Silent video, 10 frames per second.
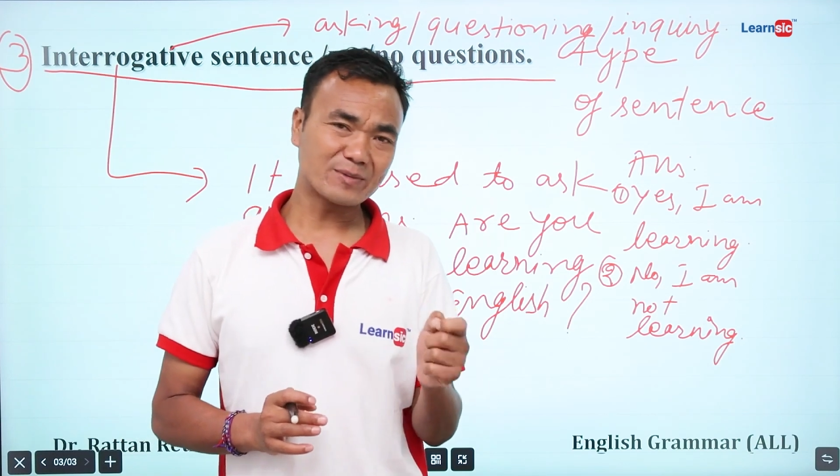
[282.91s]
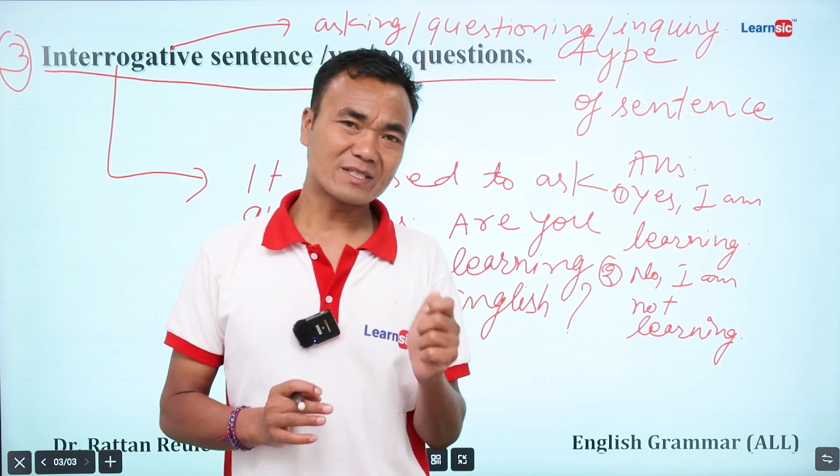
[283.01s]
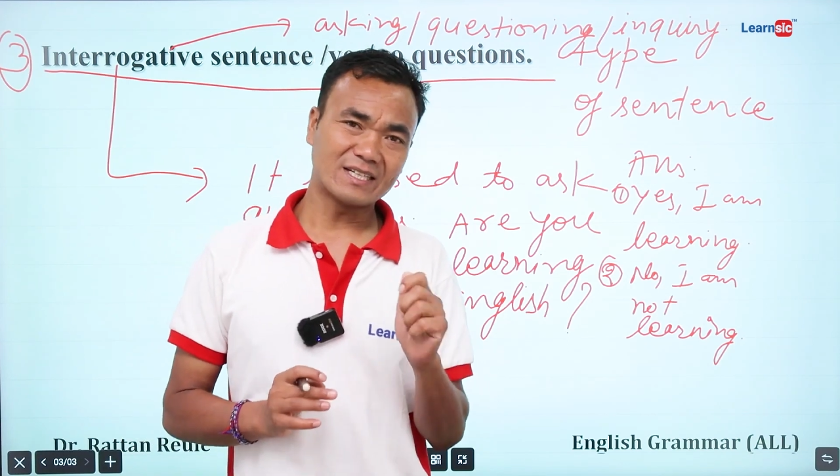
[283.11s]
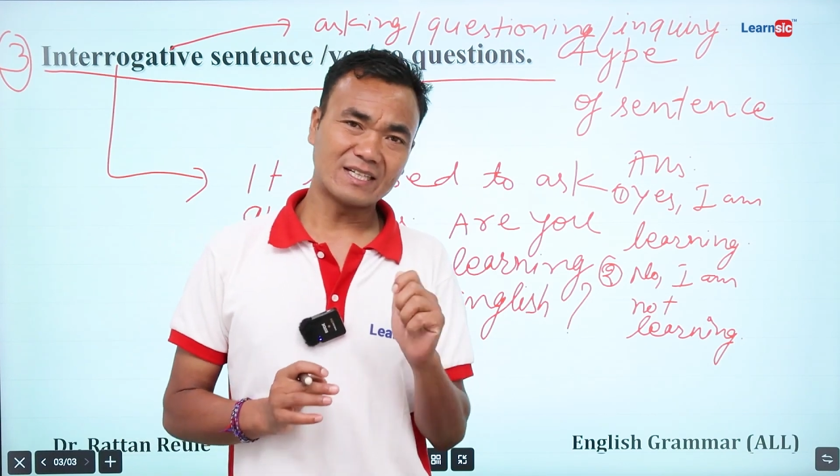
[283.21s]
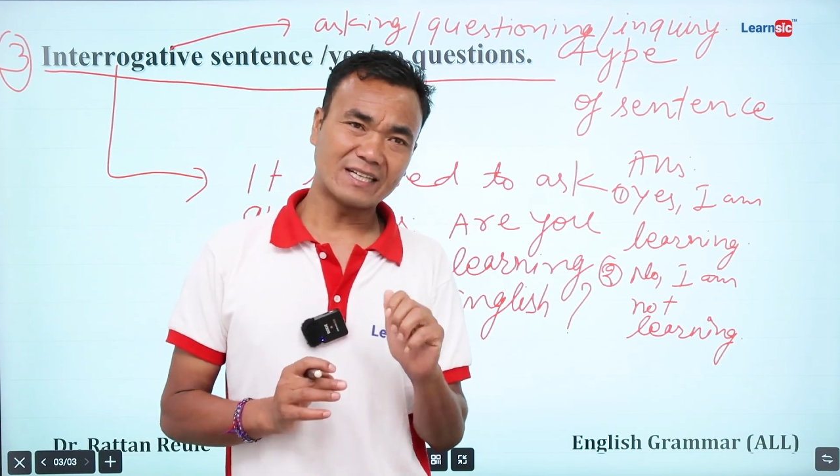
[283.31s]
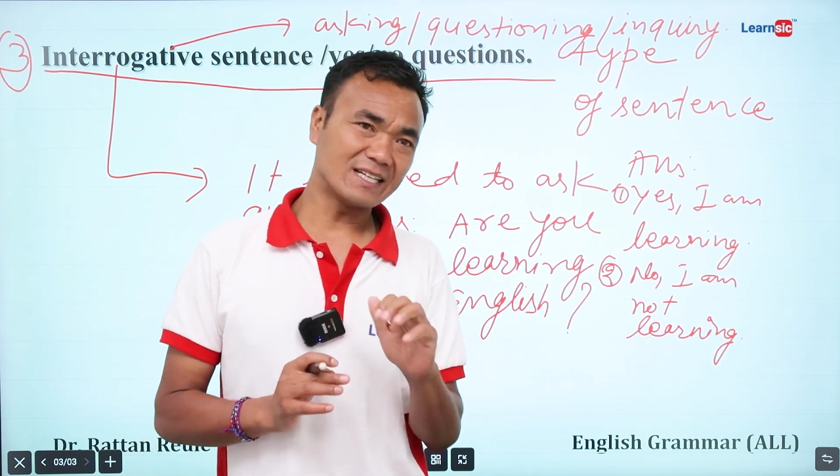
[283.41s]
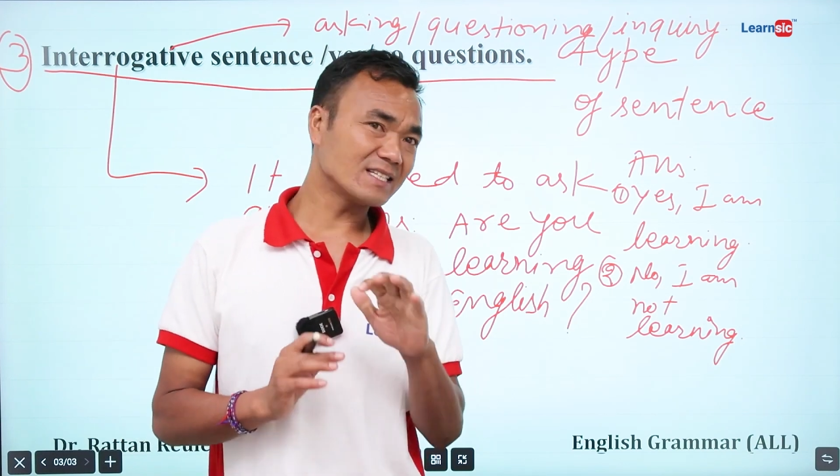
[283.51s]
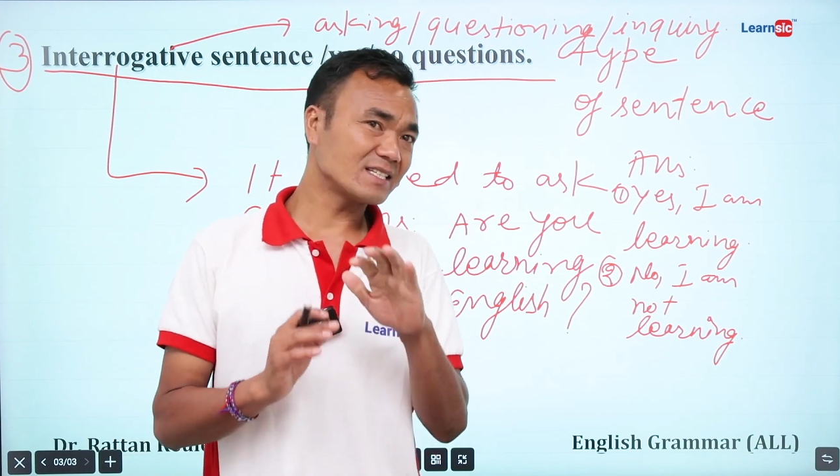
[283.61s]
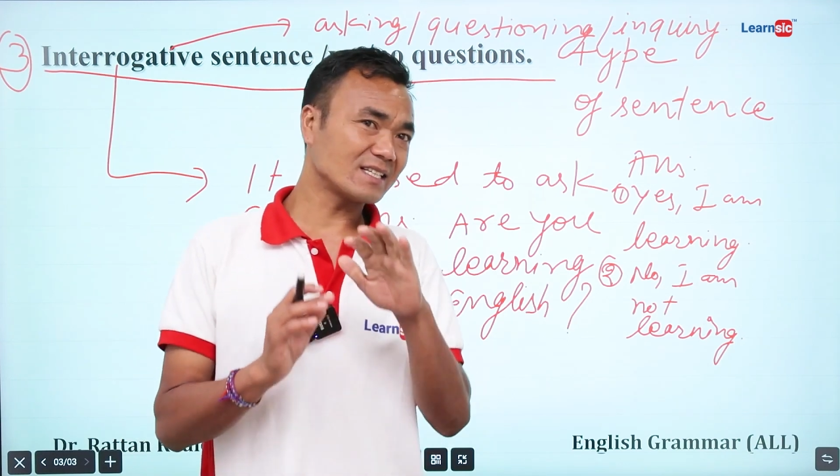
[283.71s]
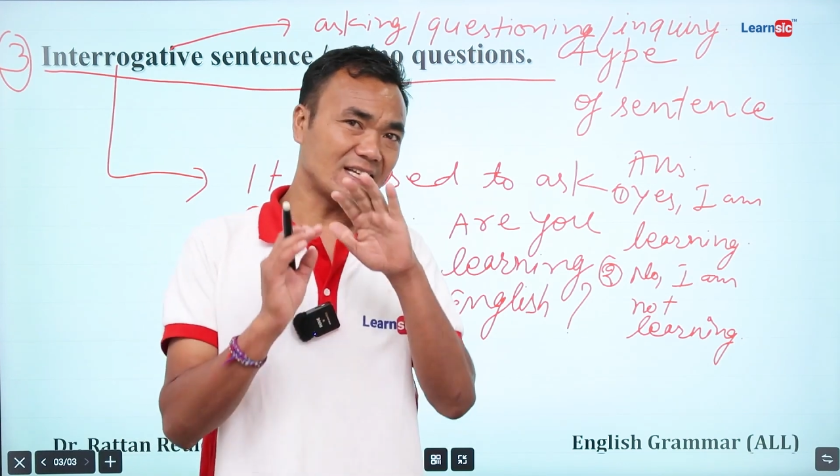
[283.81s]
sentence